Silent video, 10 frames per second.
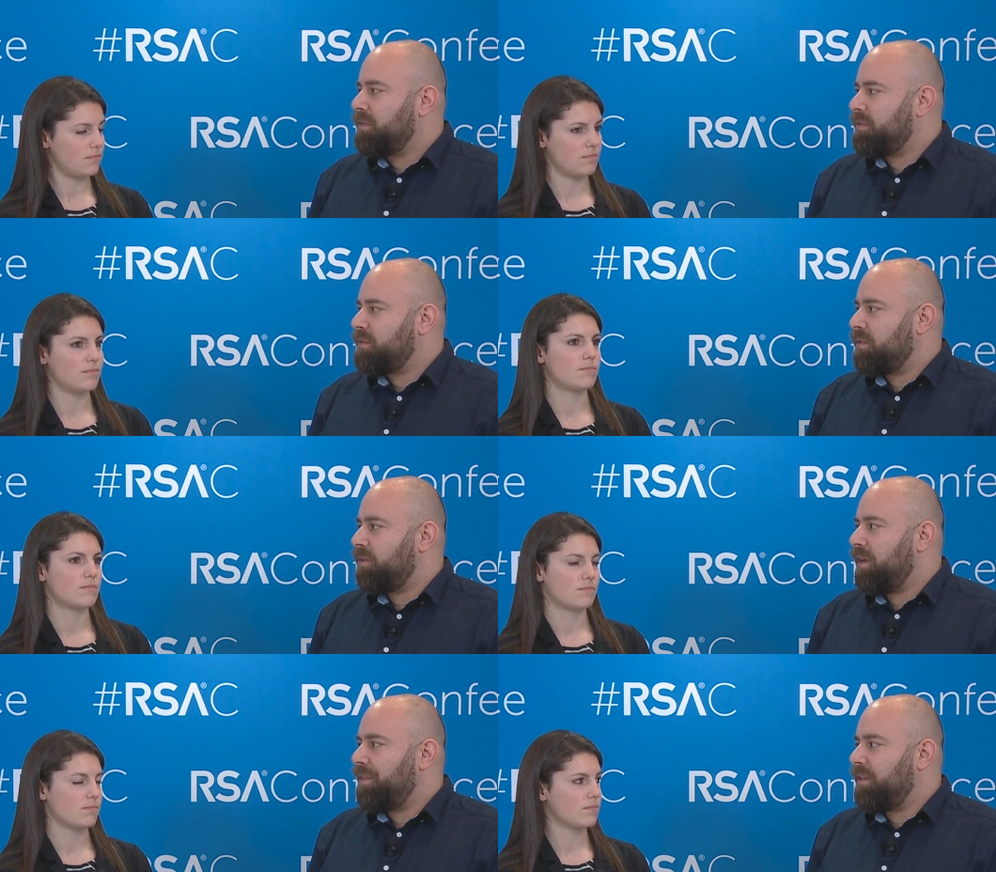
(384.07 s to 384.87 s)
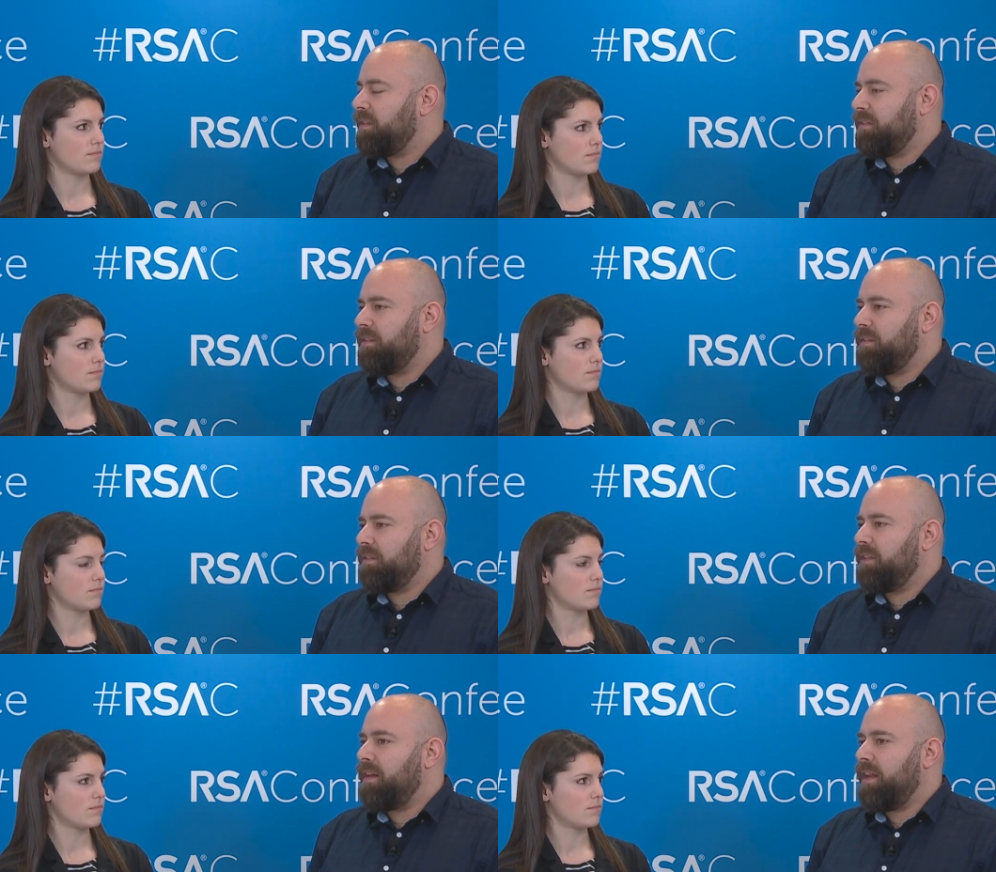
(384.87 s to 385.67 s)
Speaker 1: Mm -hmm. So I think that
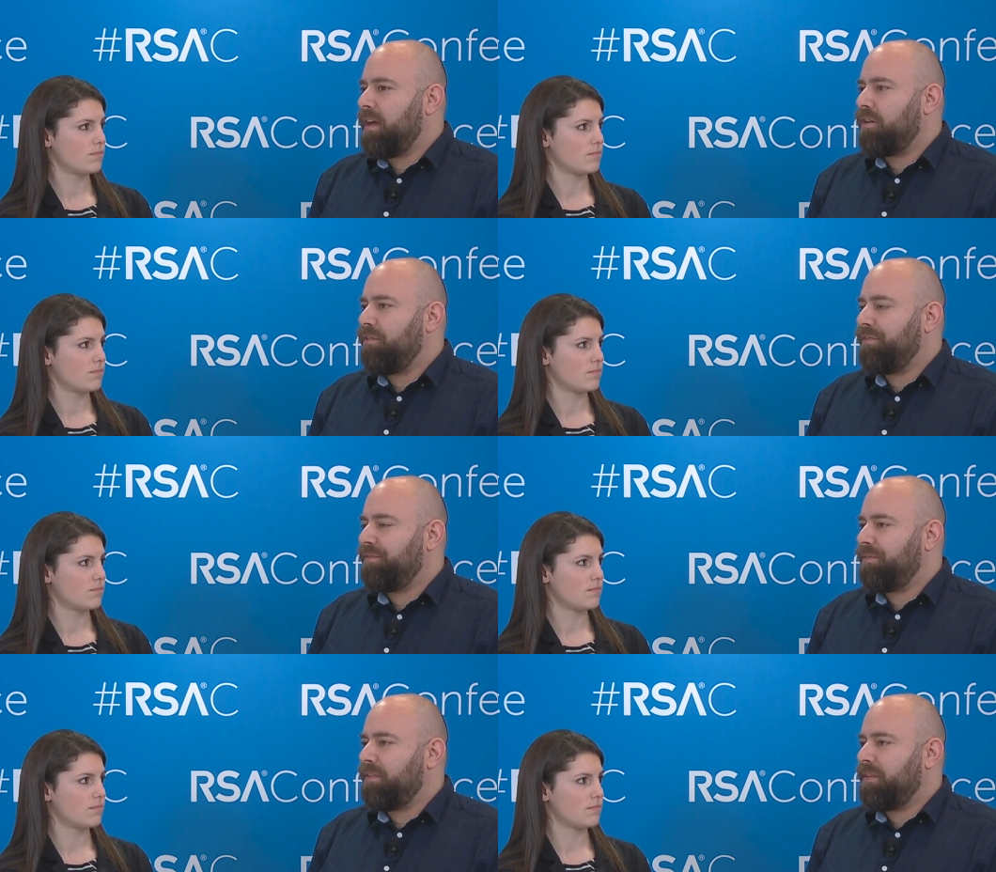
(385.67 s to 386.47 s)
the lack of,